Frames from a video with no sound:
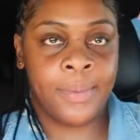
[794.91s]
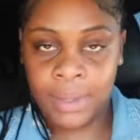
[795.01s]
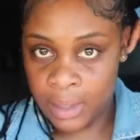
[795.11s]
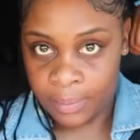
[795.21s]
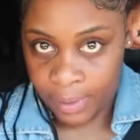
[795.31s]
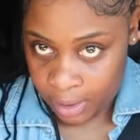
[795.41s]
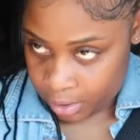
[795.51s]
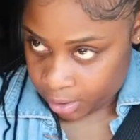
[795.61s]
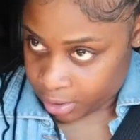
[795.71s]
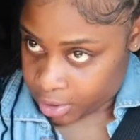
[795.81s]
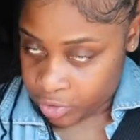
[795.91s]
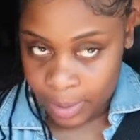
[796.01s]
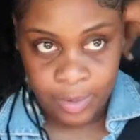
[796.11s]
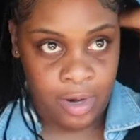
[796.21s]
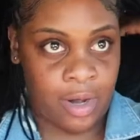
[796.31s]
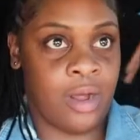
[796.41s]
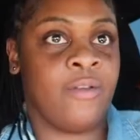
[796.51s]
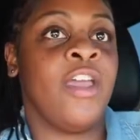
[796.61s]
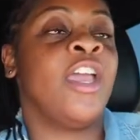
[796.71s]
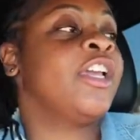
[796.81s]
I'm headed back here to drop Carter
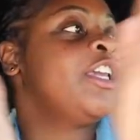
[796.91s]
home.